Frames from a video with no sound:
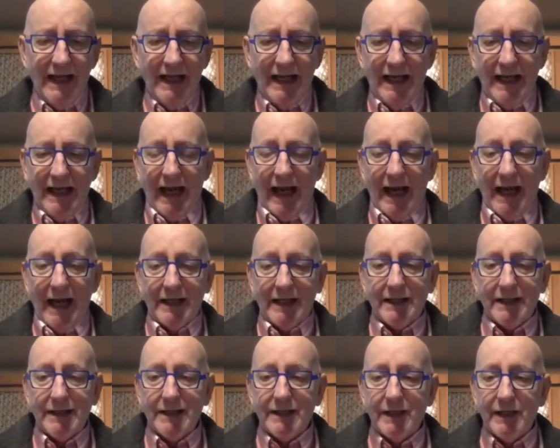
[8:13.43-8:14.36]

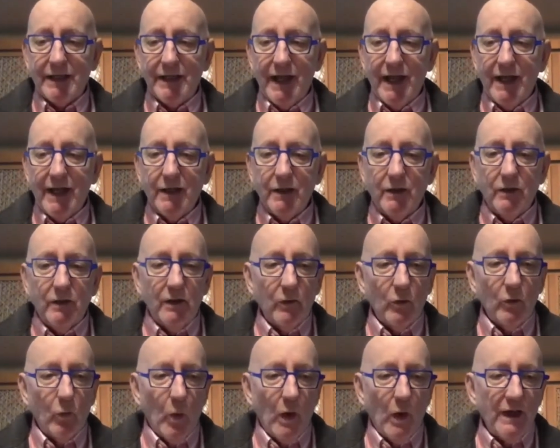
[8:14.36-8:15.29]
And then
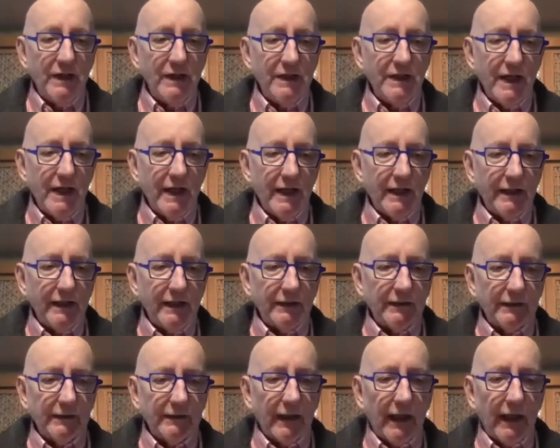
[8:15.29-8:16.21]
one day,
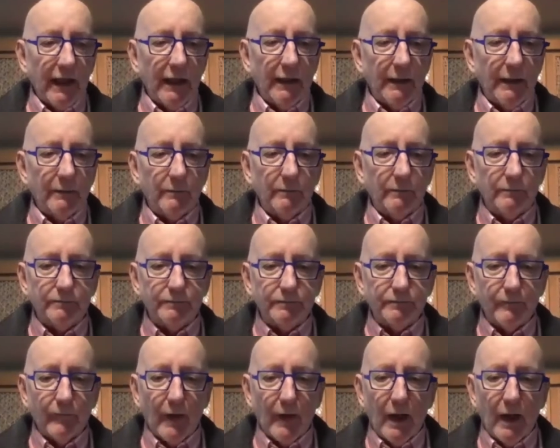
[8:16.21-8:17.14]

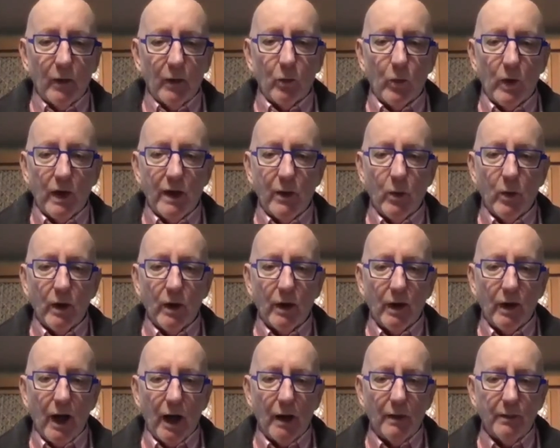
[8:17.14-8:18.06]
we were
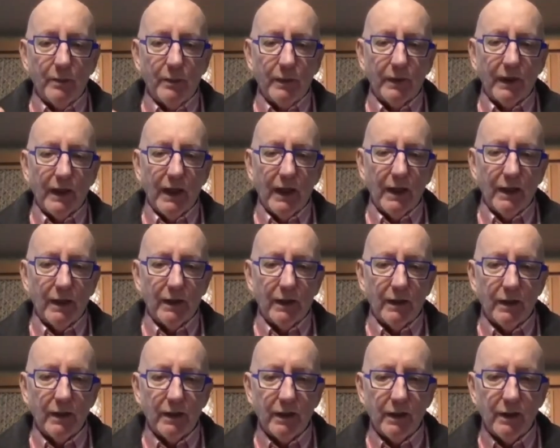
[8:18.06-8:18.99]
up in
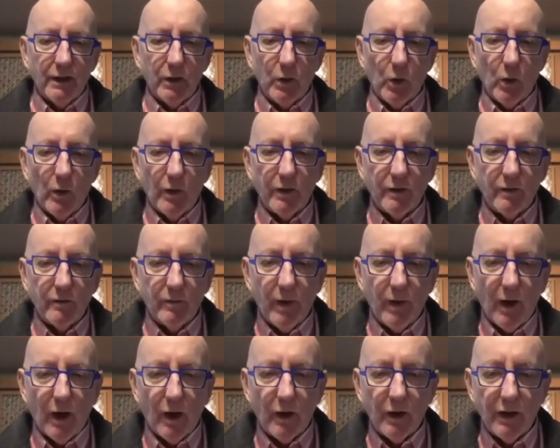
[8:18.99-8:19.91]
the northern
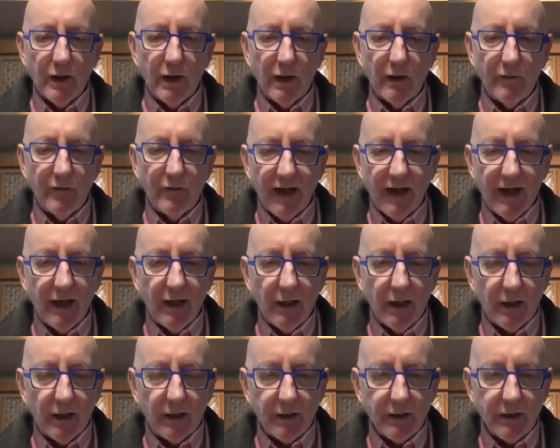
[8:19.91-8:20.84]
part of
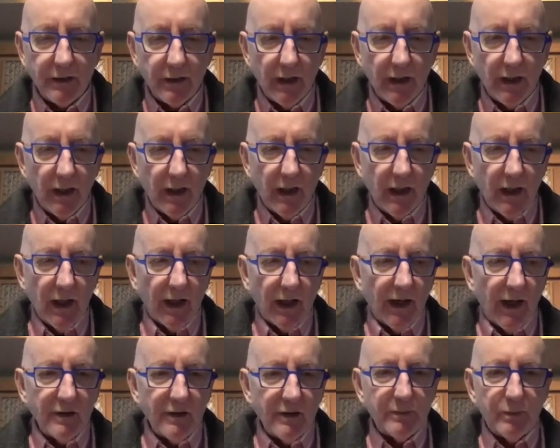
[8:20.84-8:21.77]
England, and I
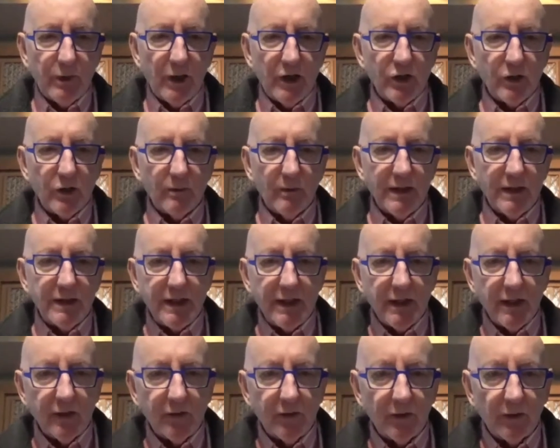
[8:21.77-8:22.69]
was brushing my
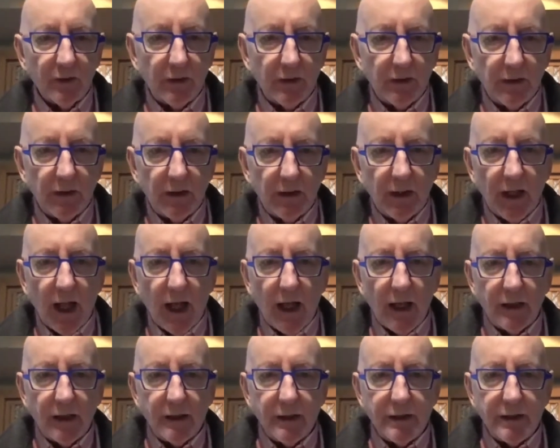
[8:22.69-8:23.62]
teeth.
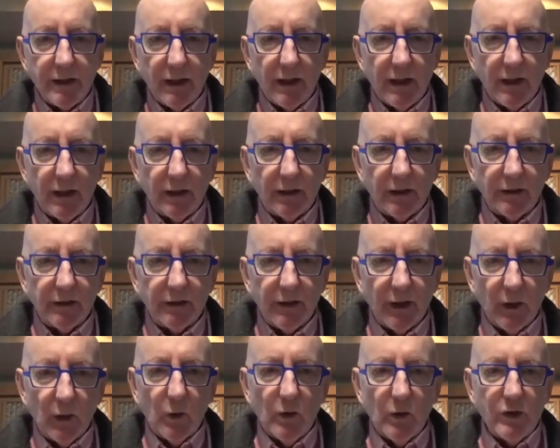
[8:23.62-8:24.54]
And the
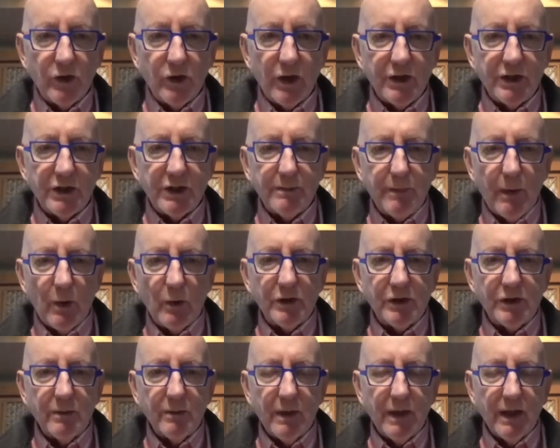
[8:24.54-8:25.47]
Lord just spoke to
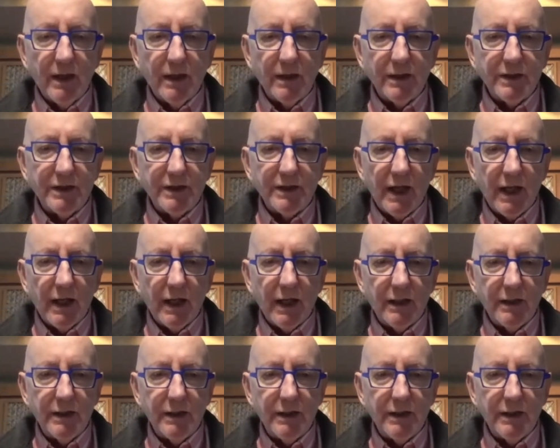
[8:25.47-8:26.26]
me and said,